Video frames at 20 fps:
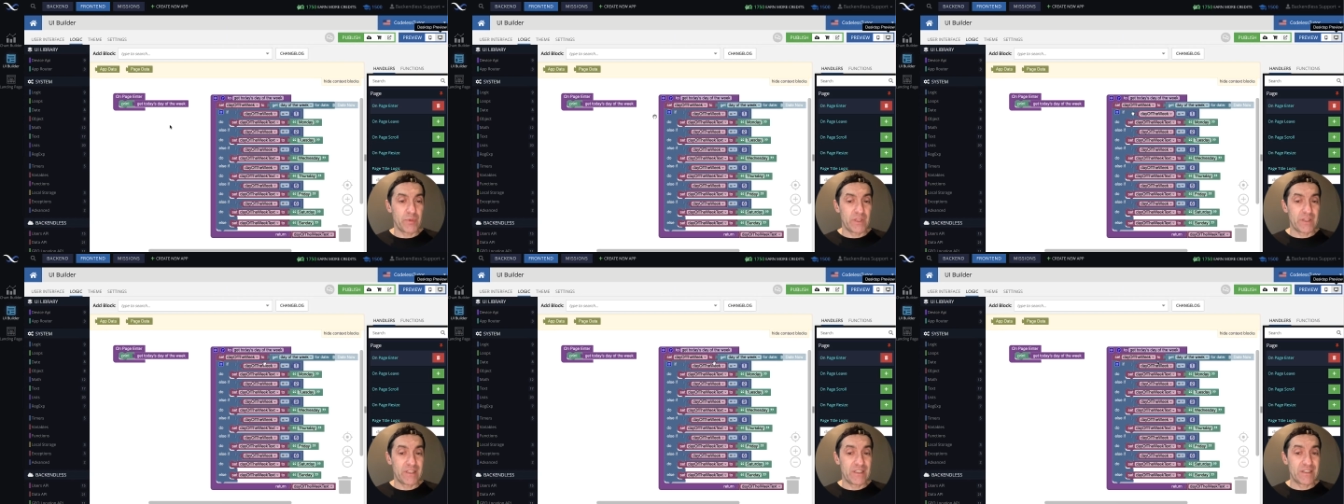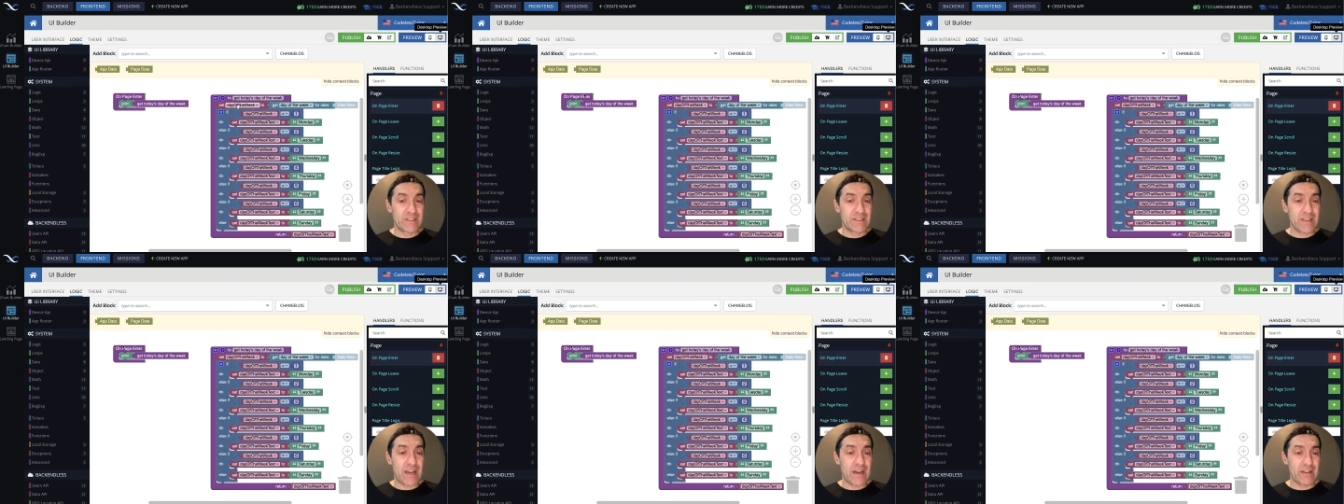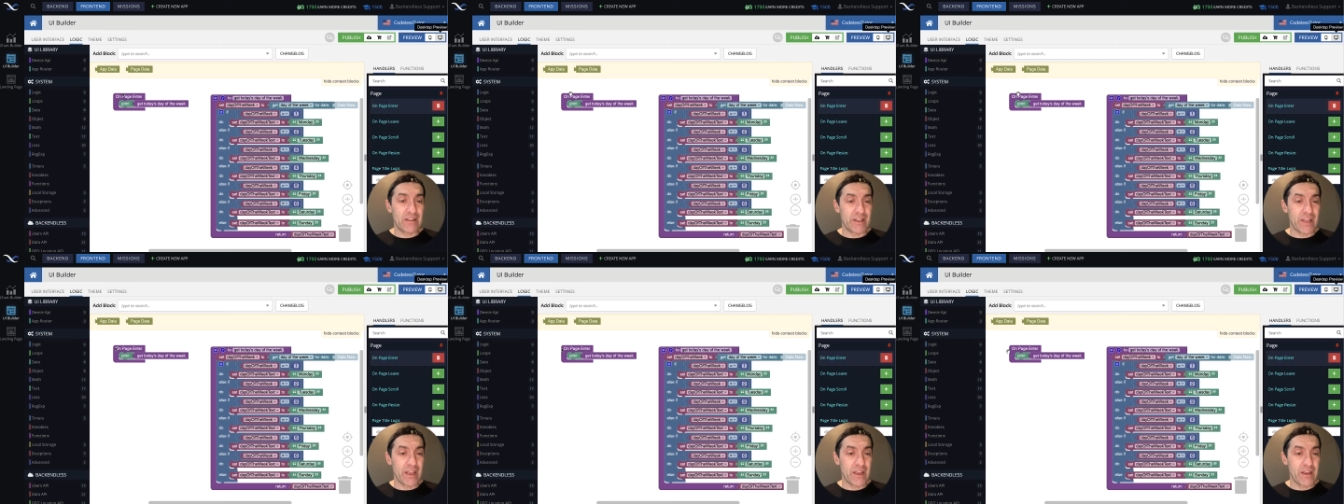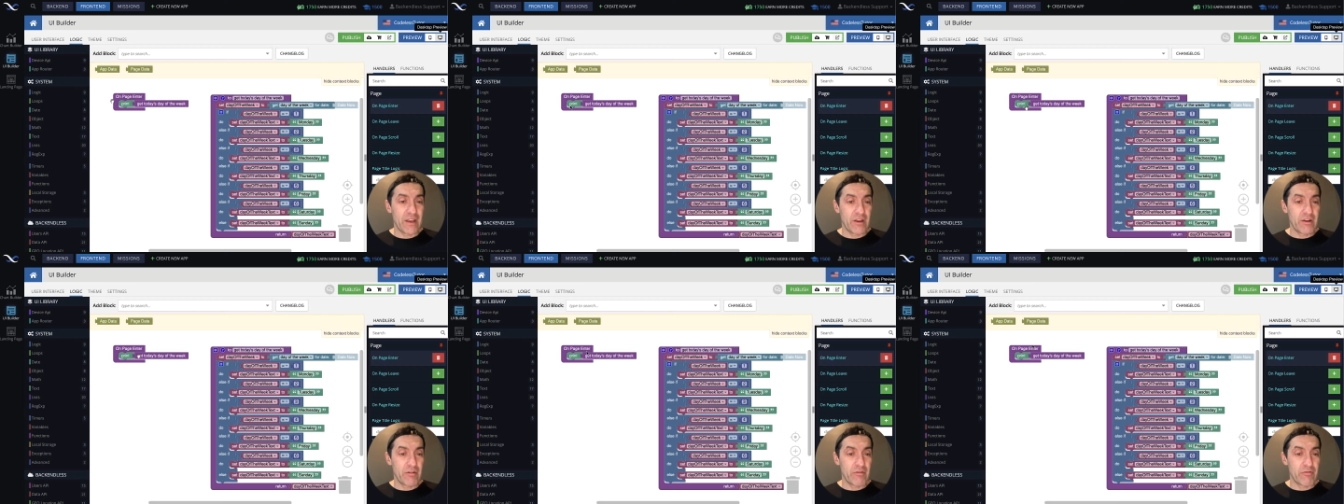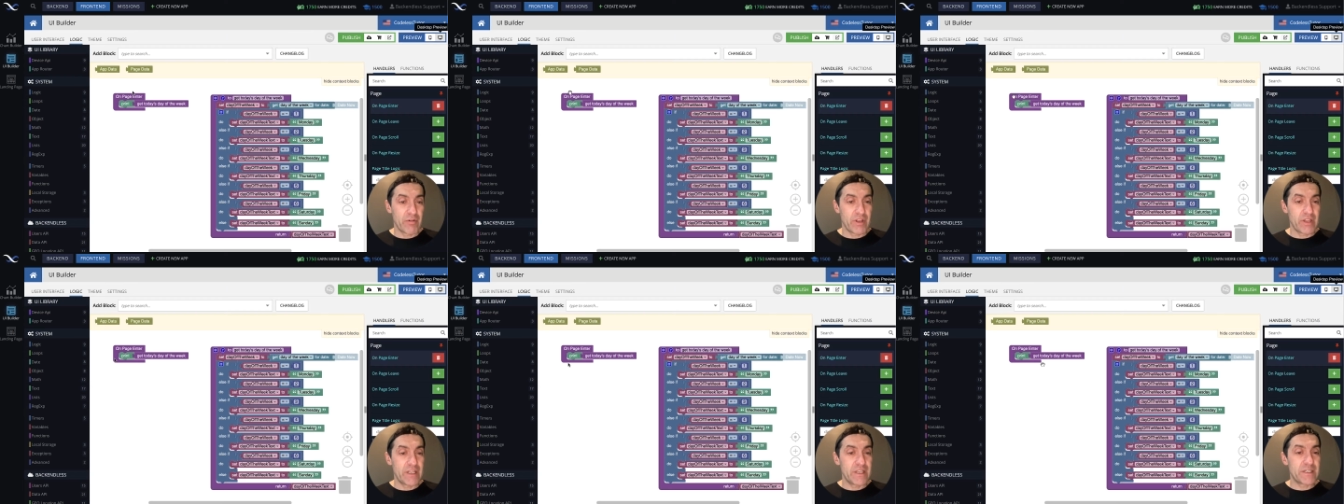this Saturday
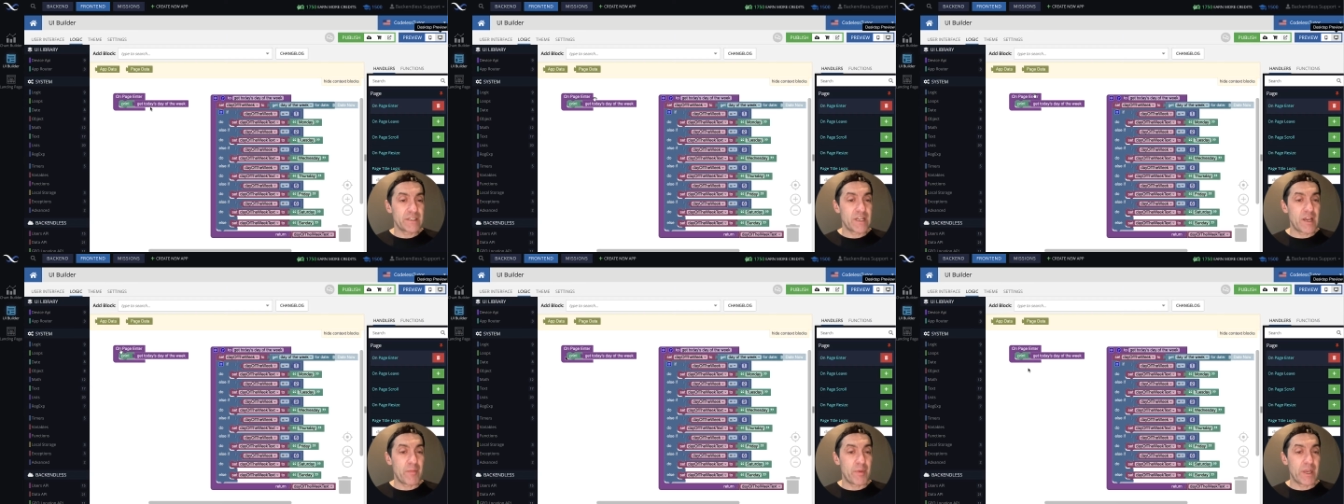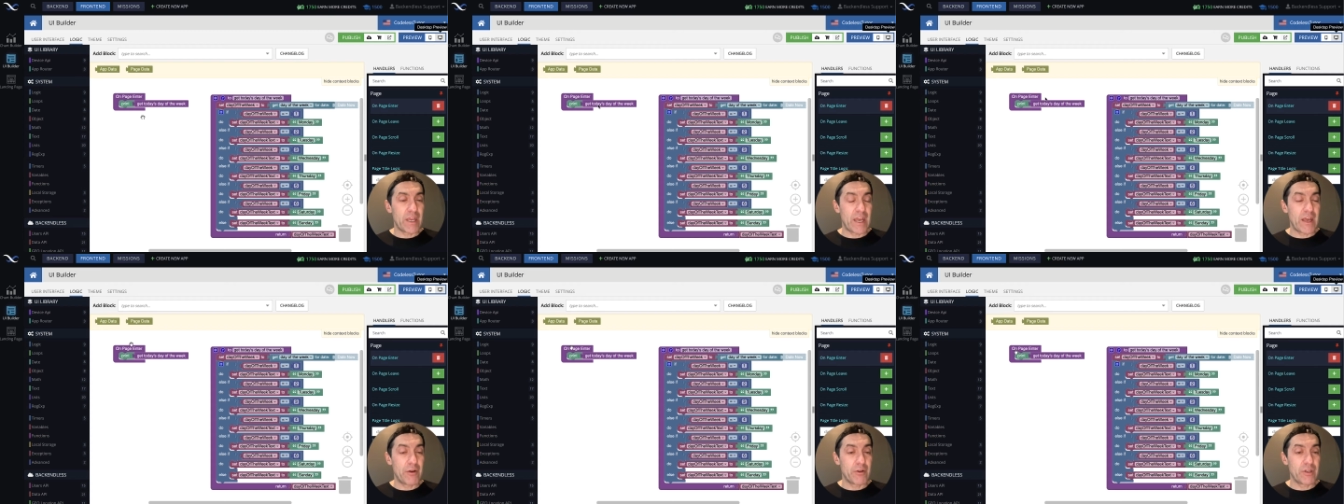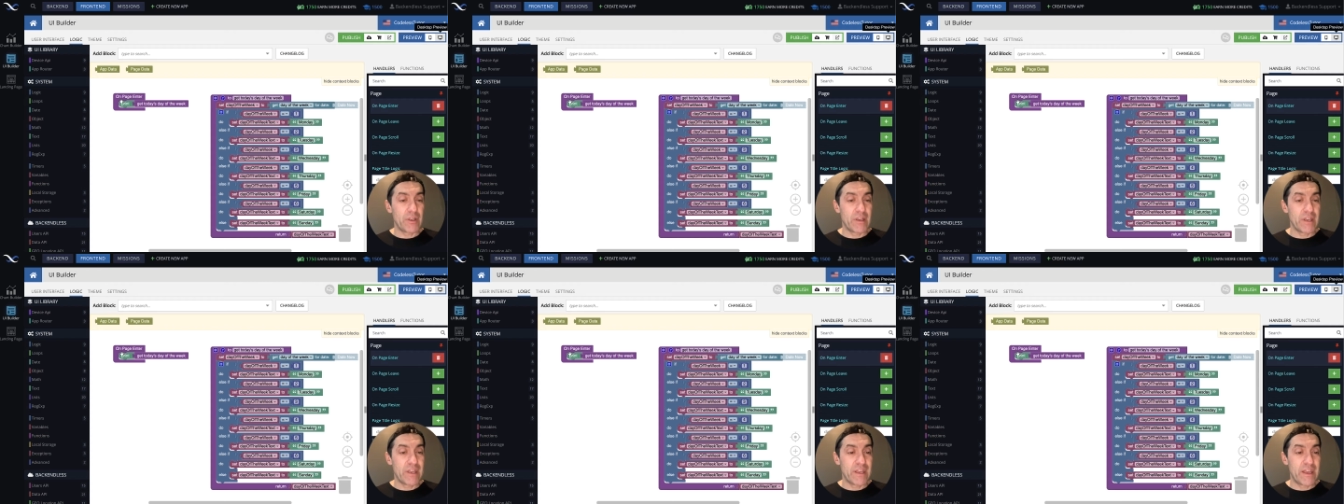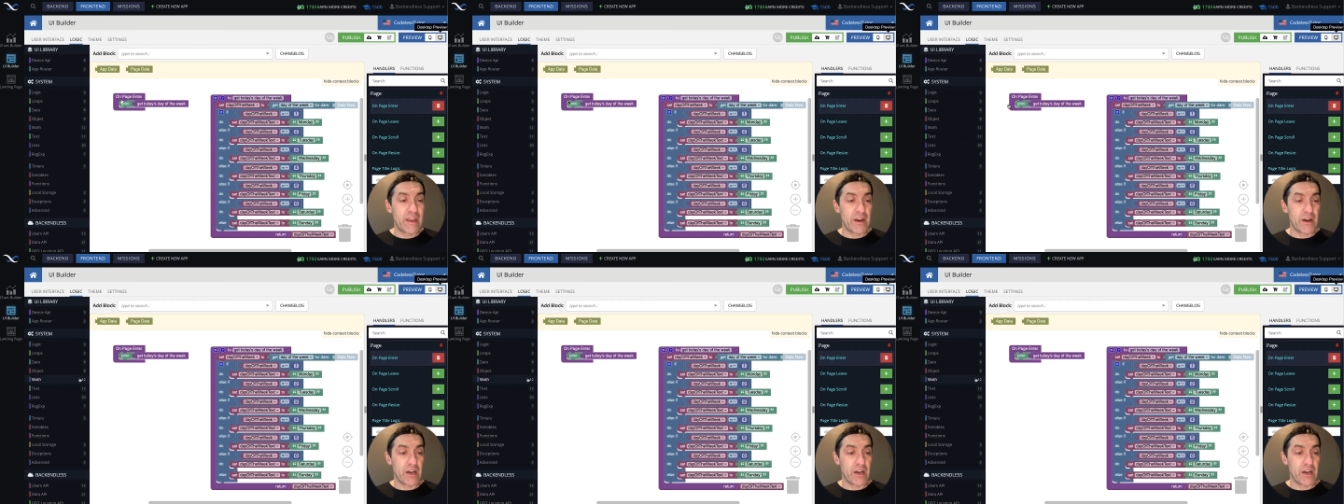really is coming out here.